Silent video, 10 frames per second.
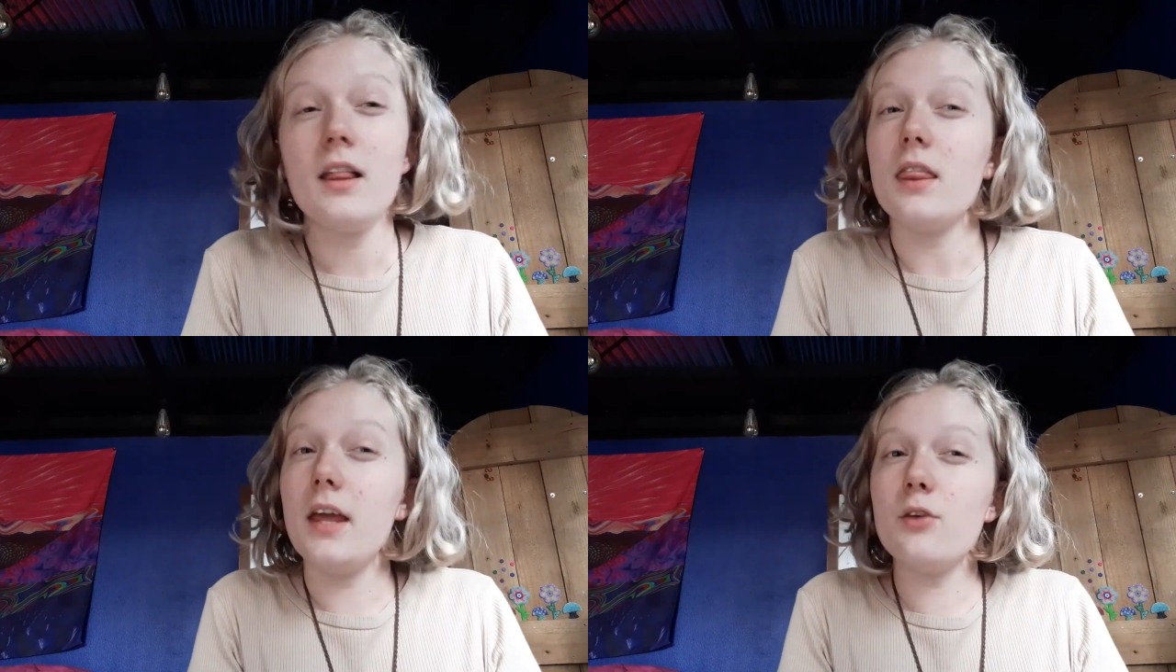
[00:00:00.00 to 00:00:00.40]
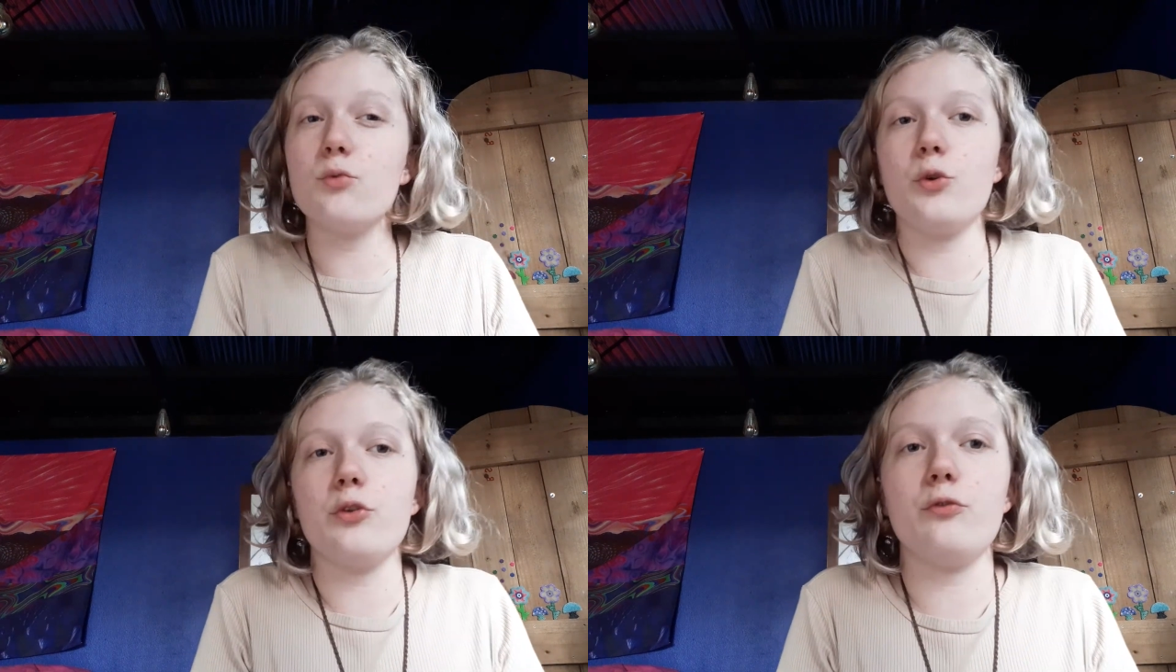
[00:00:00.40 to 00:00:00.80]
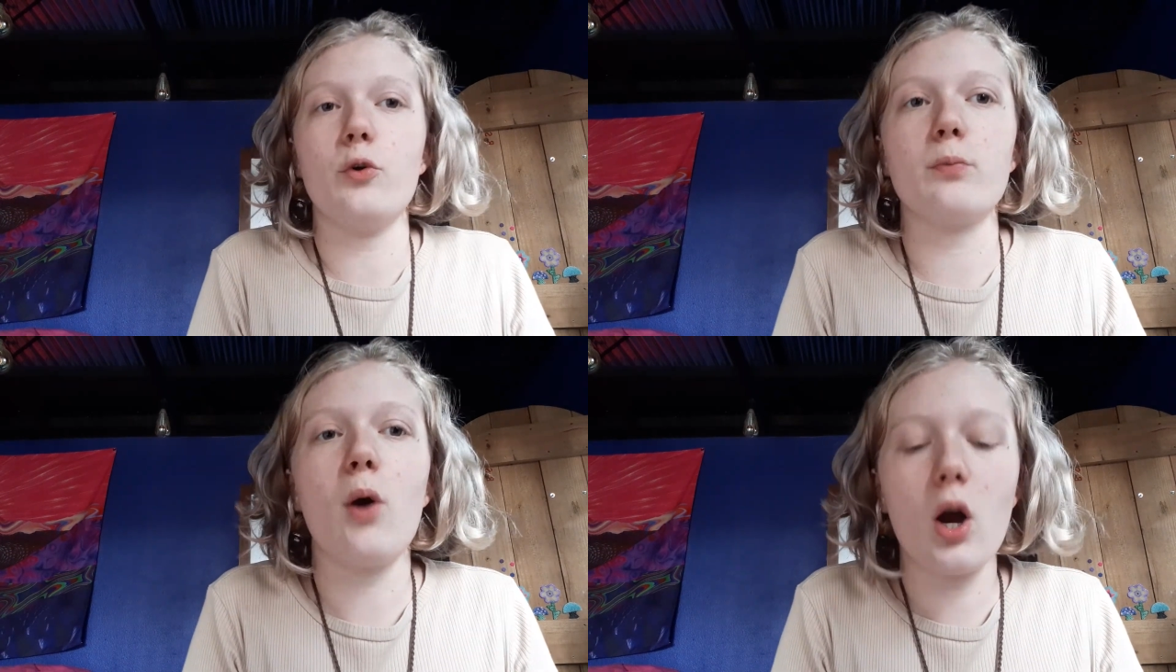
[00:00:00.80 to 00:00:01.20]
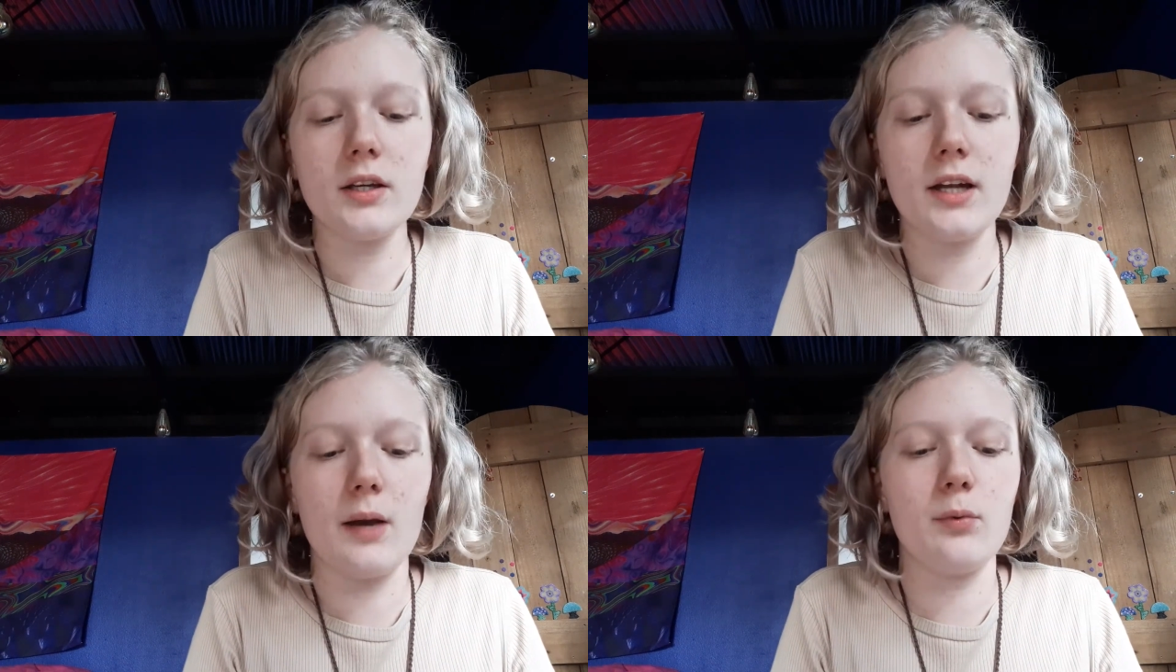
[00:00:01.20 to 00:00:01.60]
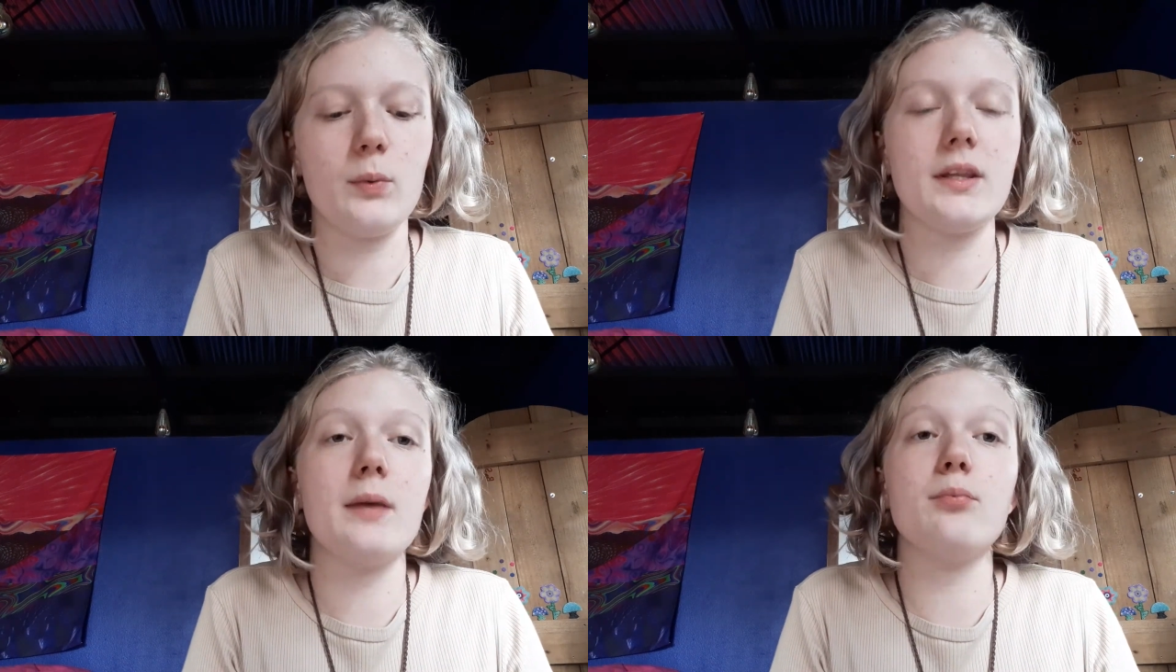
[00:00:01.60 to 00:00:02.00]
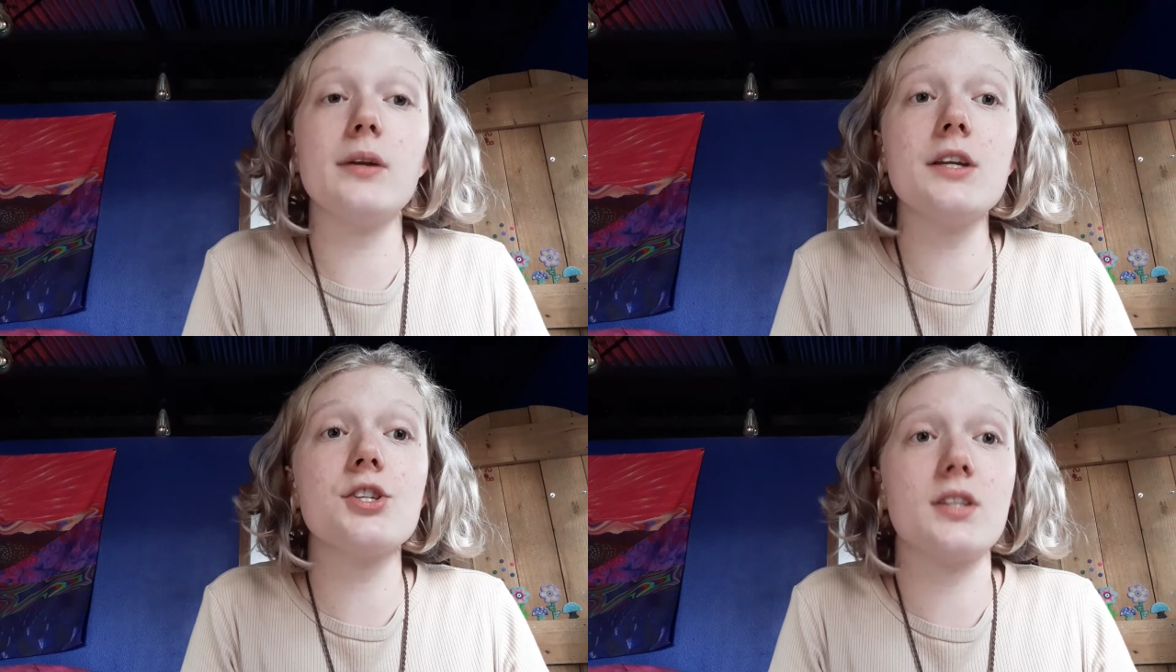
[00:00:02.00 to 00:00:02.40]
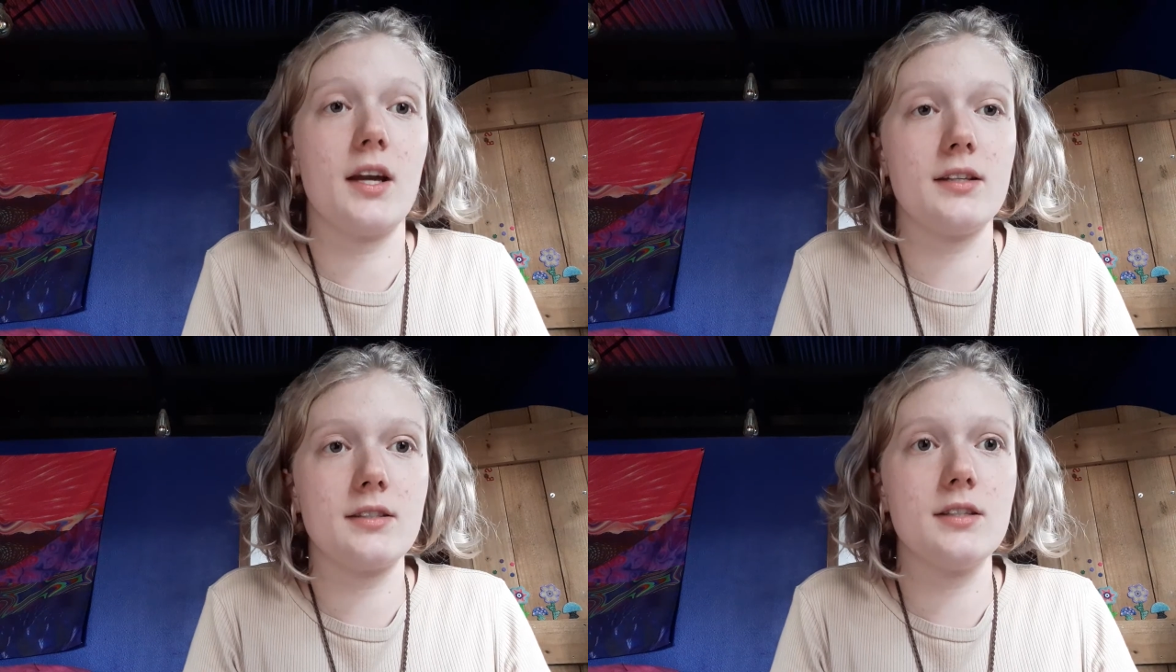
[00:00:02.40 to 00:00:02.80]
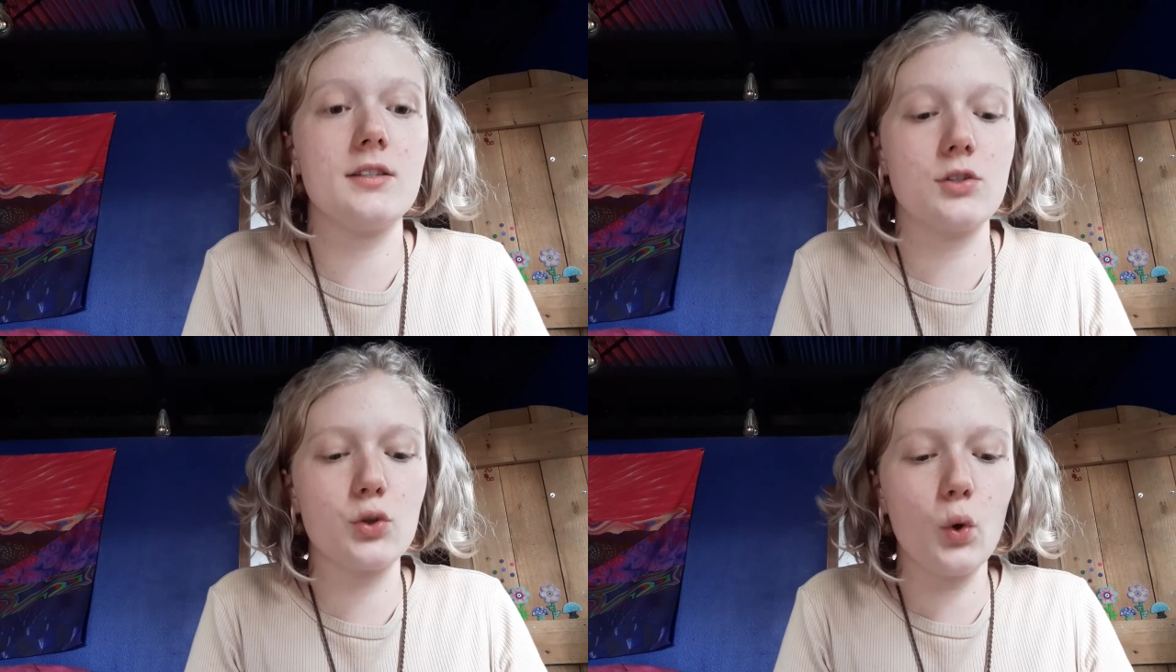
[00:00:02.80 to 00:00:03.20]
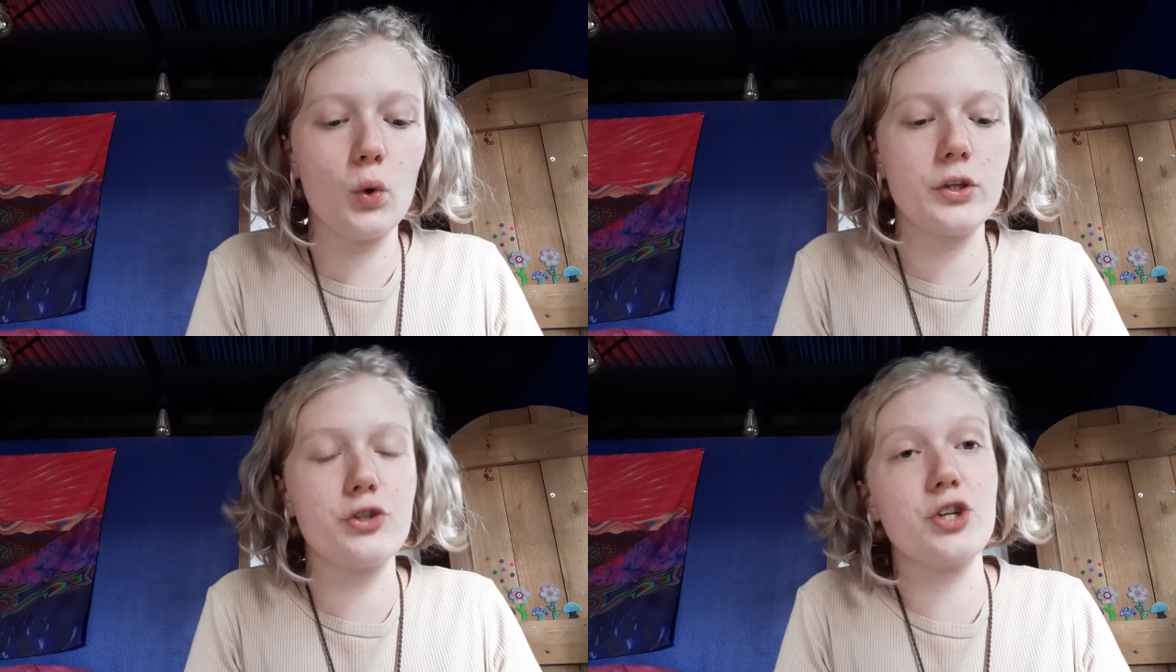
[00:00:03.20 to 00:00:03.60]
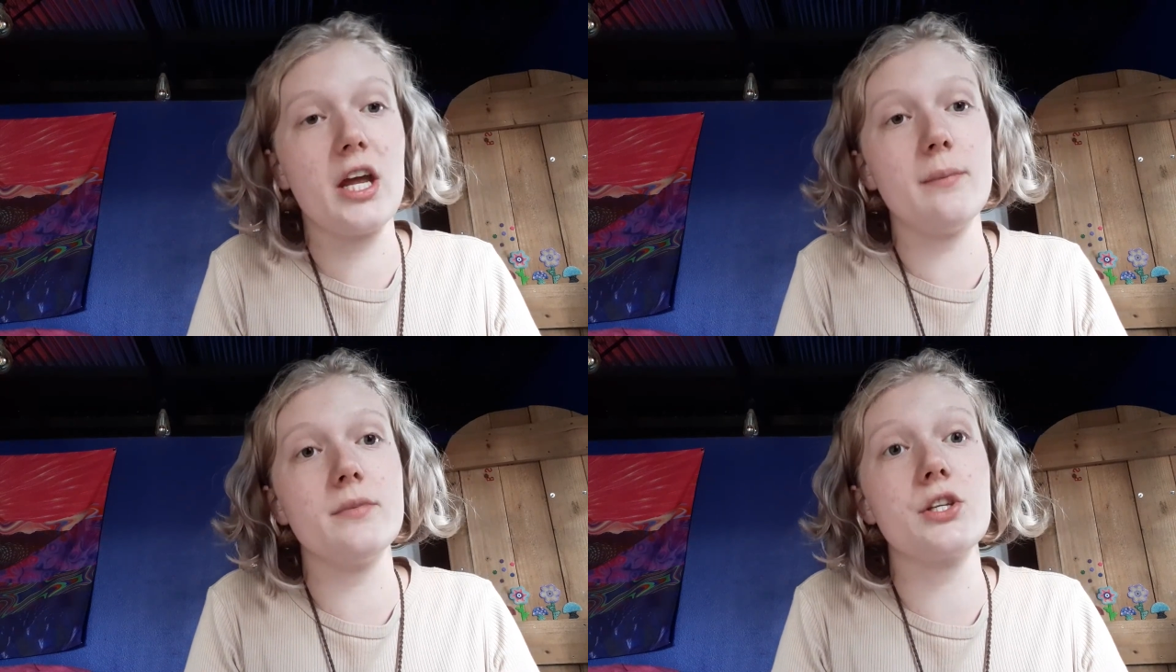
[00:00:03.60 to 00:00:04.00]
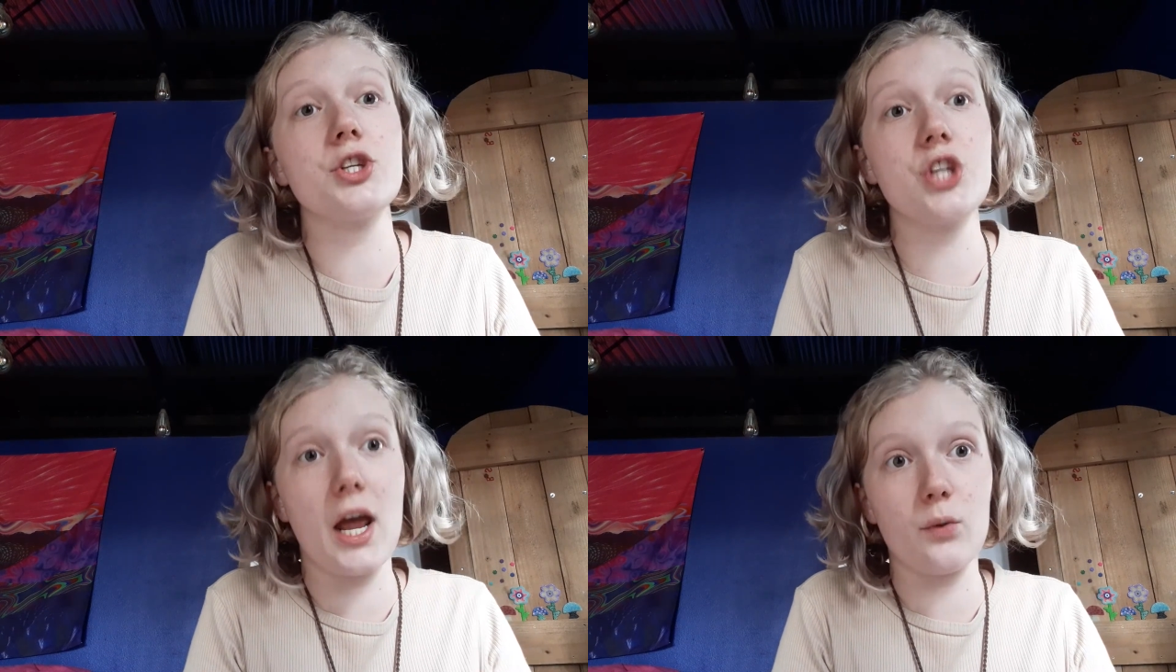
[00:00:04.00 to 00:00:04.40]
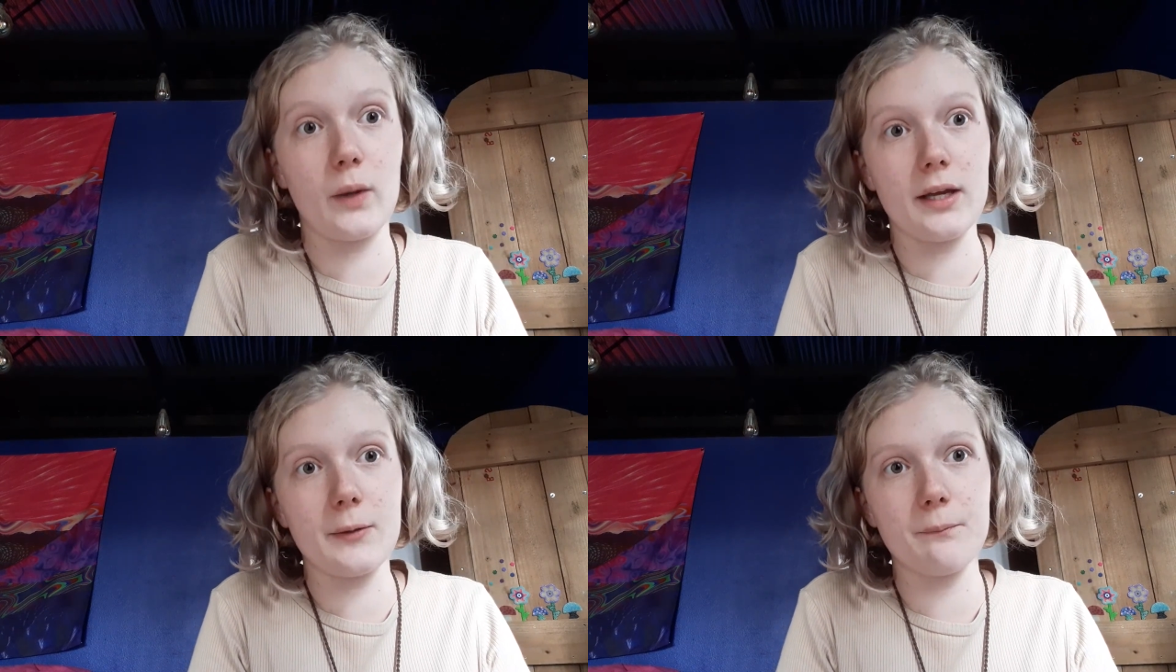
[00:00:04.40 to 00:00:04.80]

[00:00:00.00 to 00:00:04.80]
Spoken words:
Then Rutherford partnered up with a British scientist called James Chadwick.